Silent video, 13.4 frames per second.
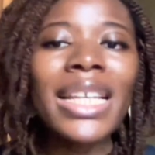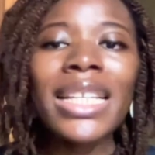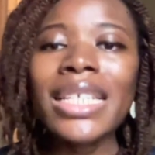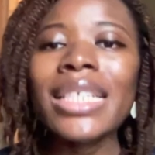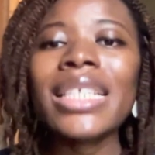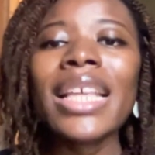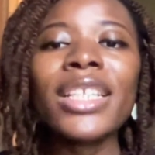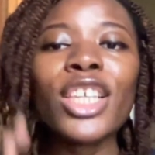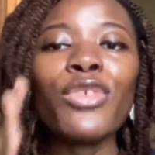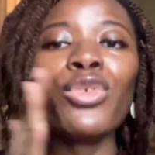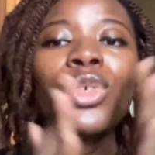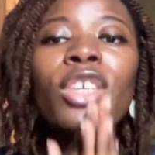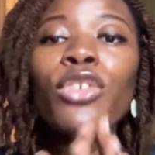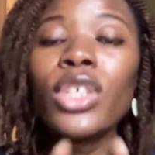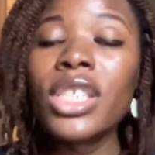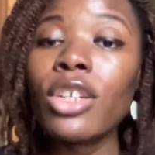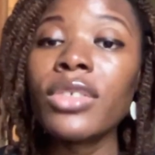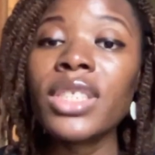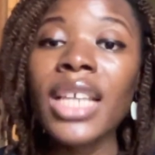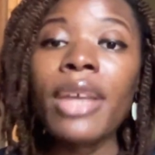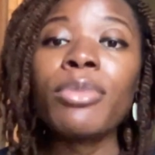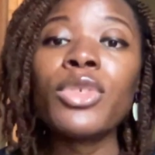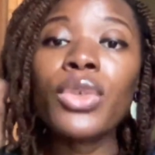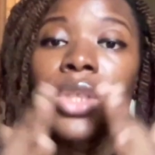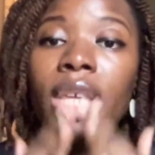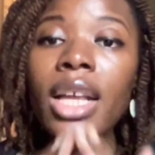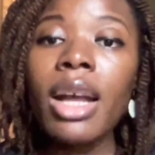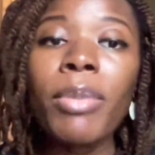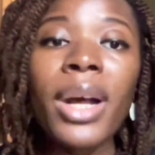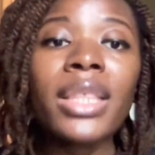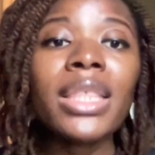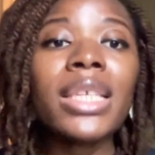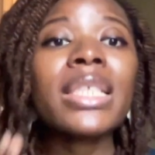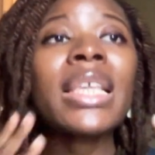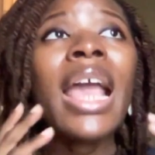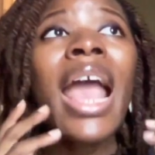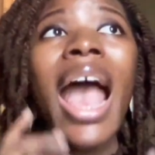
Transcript: and insight if you give yourself time to think about this.